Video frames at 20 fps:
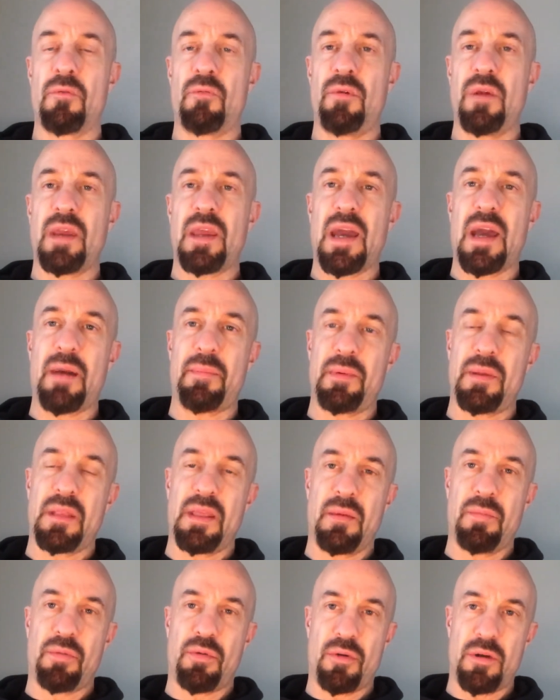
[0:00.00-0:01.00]
recapping
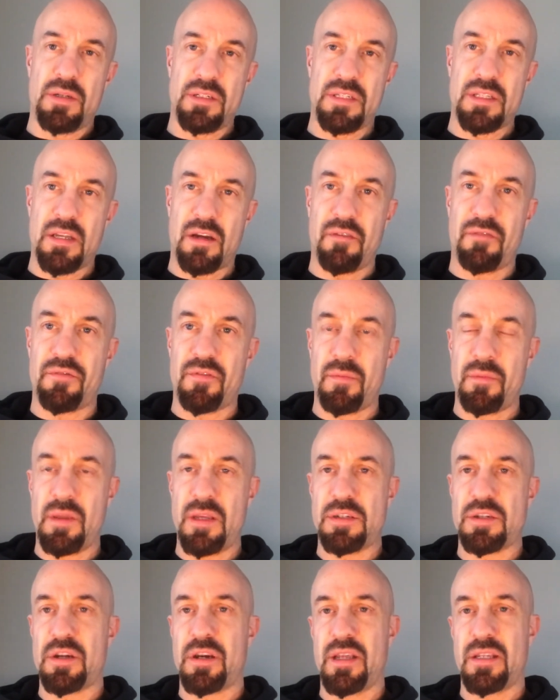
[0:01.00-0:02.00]
the important stuff from
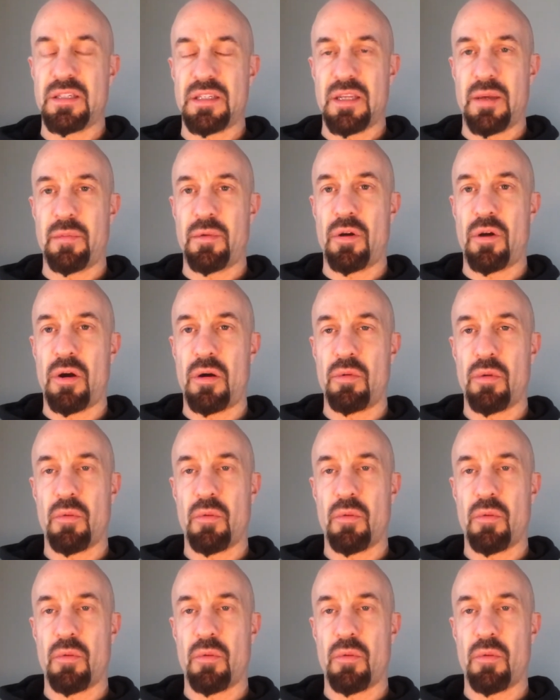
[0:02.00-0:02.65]
yesterday's seminar.